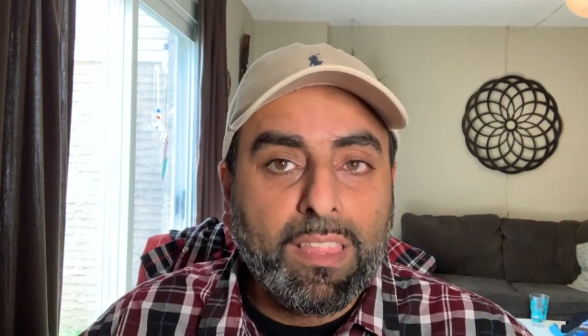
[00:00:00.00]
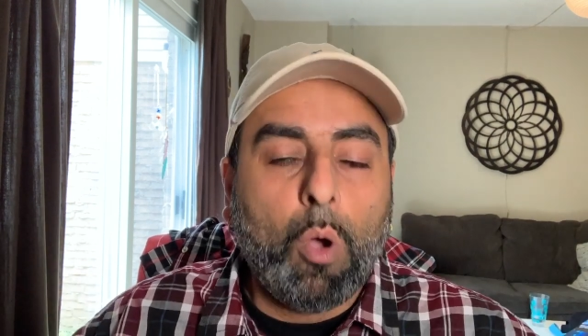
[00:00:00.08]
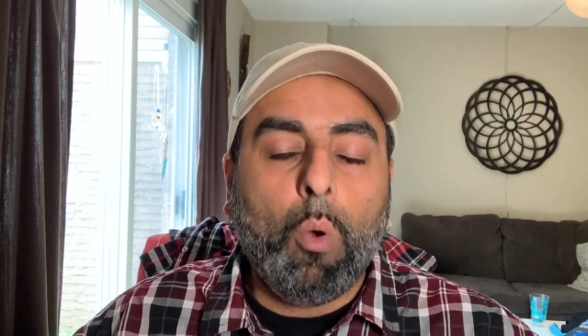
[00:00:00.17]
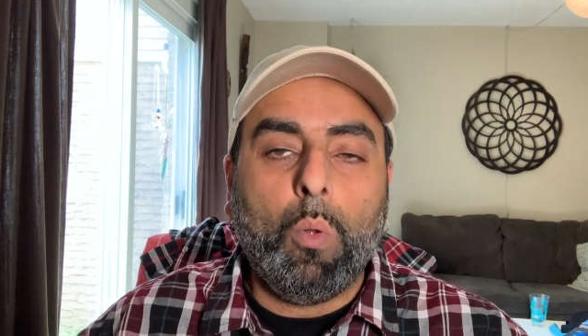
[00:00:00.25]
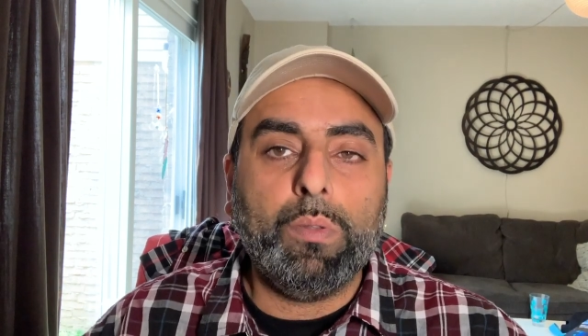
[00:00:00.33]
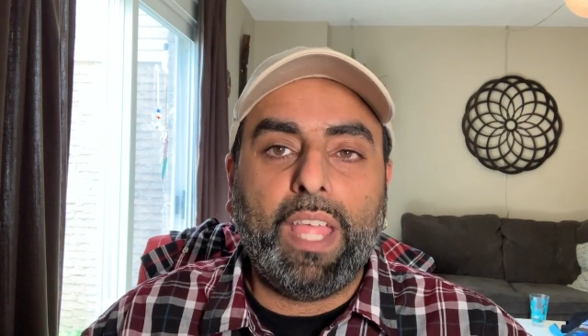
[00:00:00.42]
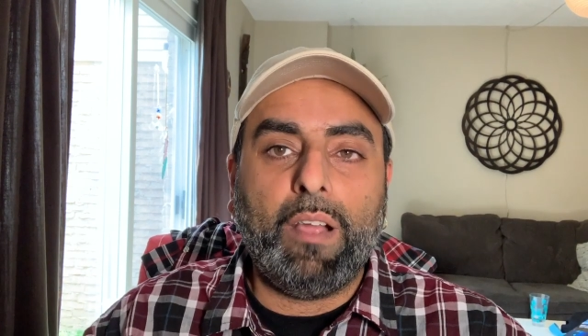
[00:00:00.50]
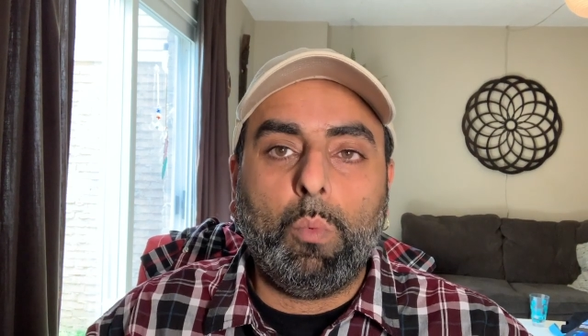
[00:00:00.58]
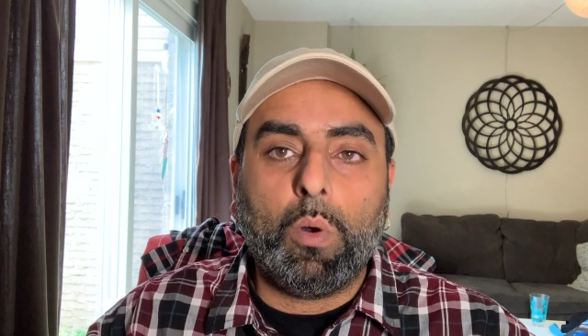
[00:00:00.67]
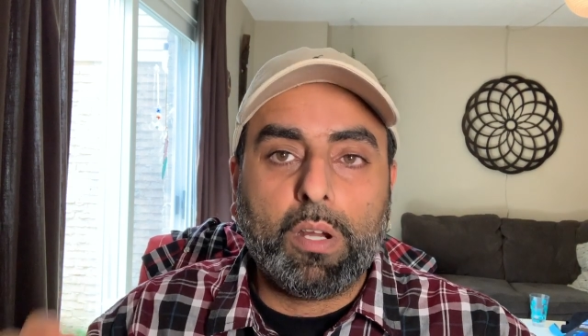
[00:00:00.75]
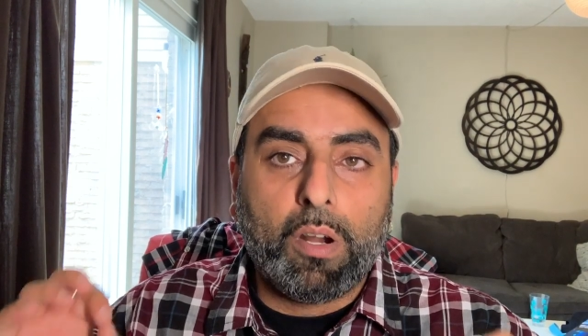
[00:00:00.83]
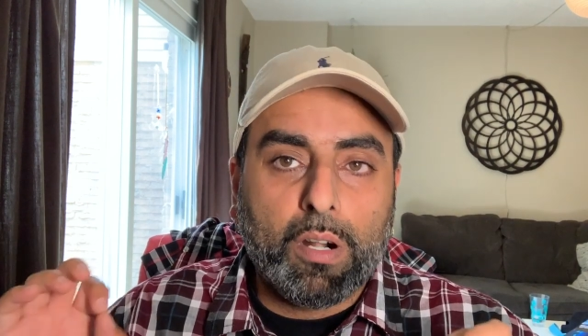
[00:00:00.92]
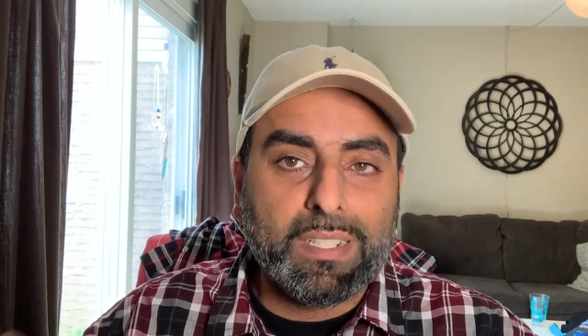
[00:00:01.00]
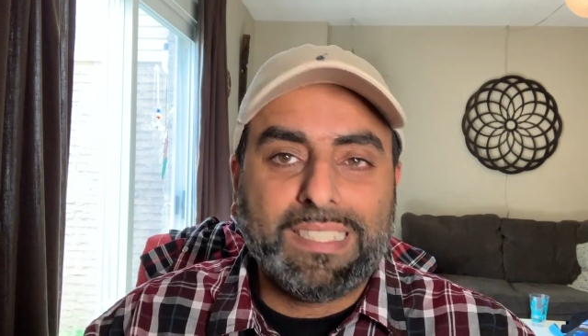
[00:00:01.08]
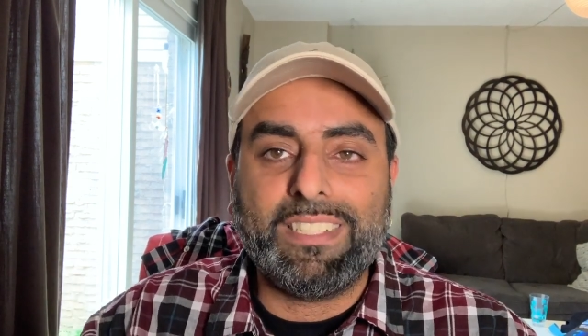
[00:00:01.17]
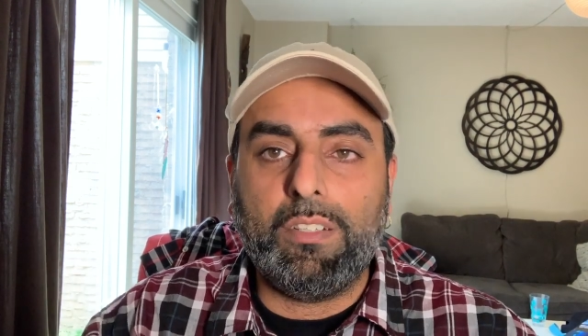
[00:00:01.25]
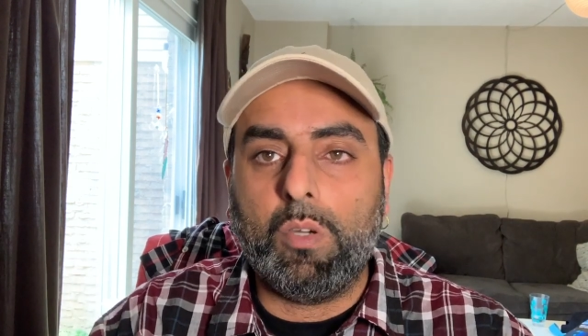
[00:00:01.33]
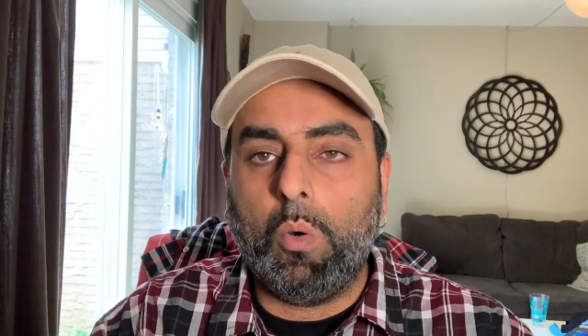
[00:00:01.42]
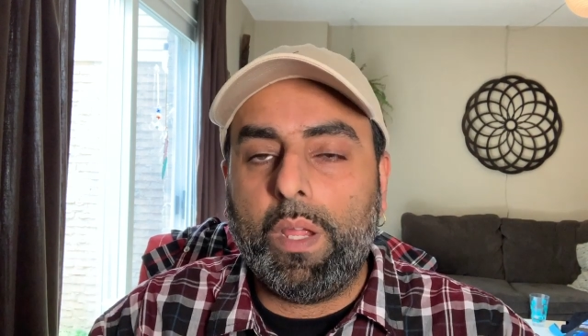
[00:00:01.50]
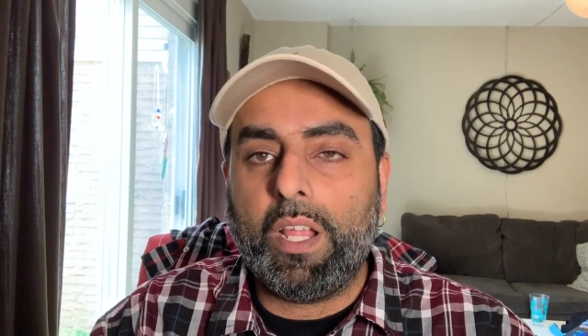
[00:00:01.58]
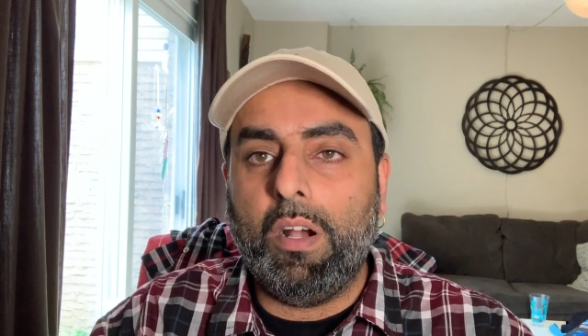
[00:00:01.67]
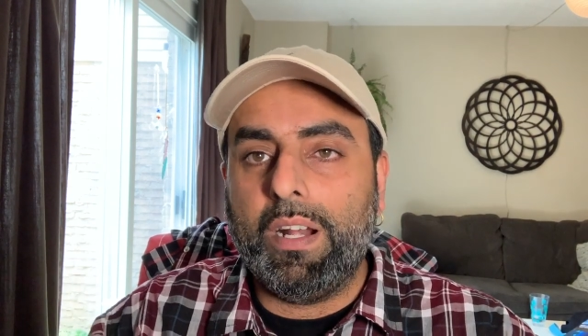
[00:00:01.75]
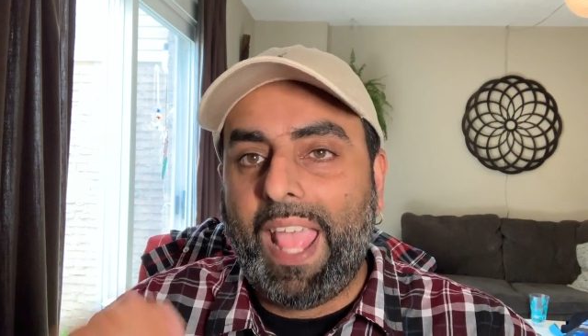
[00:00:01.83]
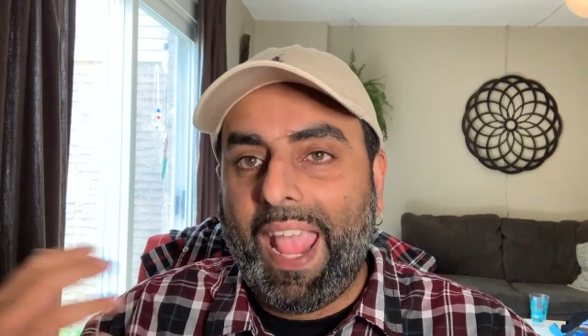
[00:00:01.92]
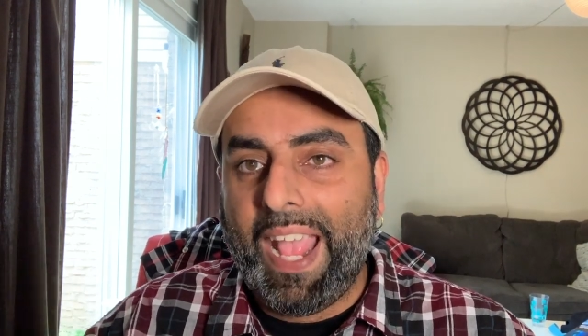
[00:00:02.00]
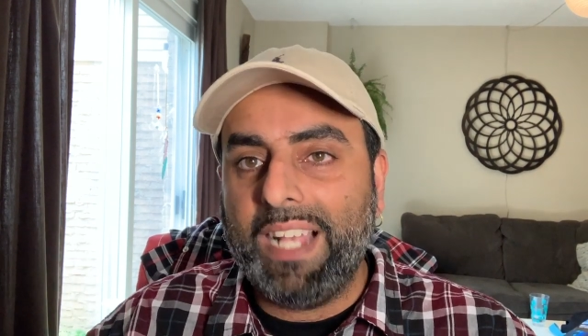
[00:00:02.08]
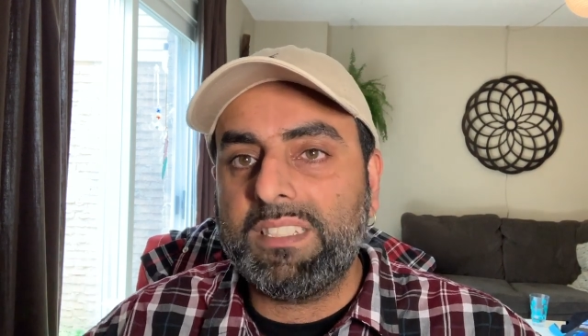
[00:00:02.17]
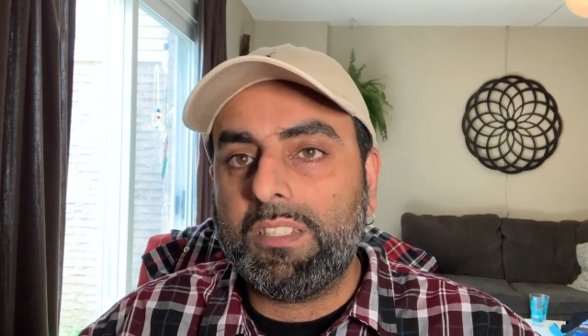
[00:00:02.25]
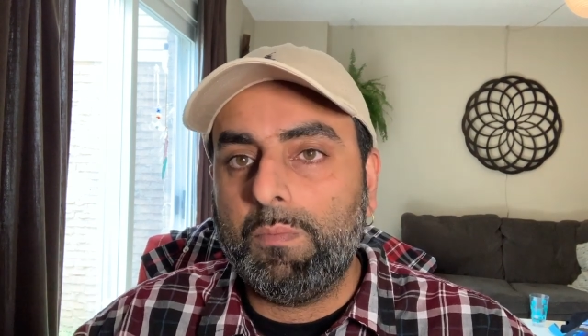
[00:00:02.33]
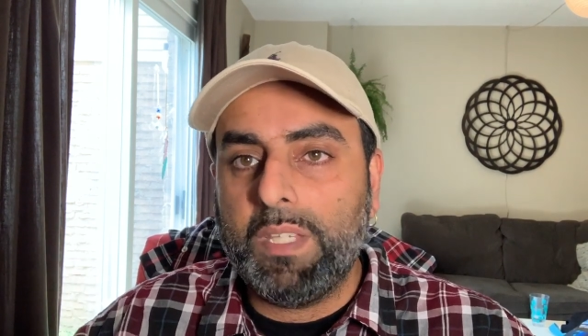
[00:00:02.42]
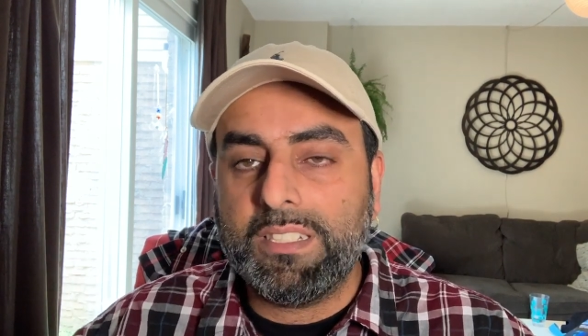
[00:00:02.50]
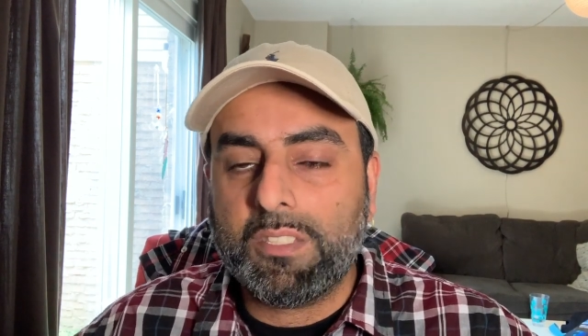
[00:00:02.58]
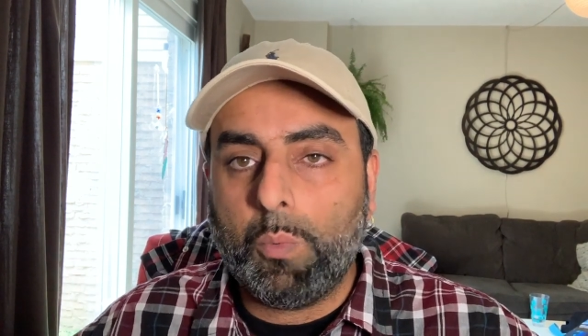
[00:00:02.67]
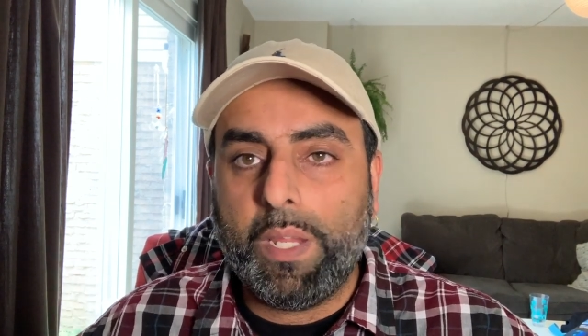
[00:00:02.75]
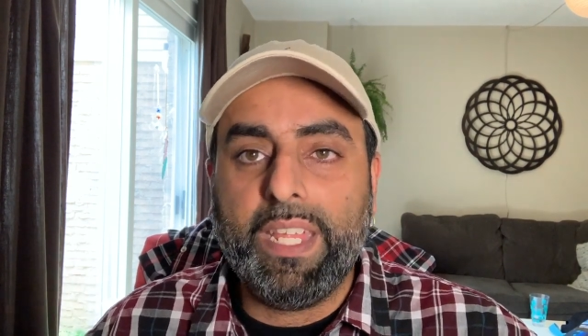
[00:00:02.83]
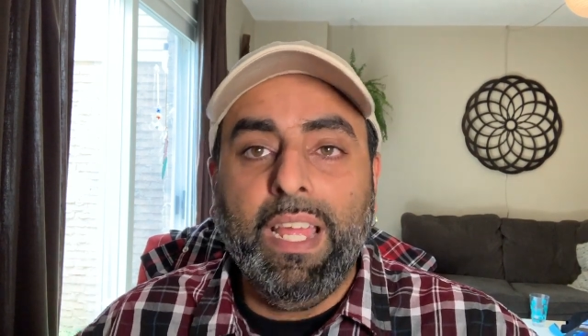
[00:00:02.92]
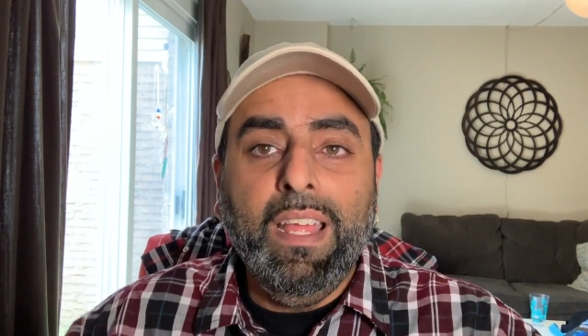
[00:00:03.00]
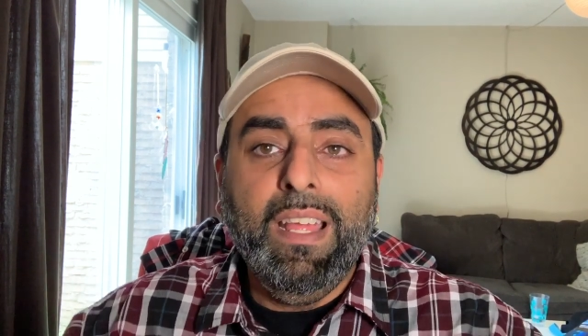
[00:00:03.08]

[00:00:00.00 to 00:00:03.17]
the whole network are still going on as of this week,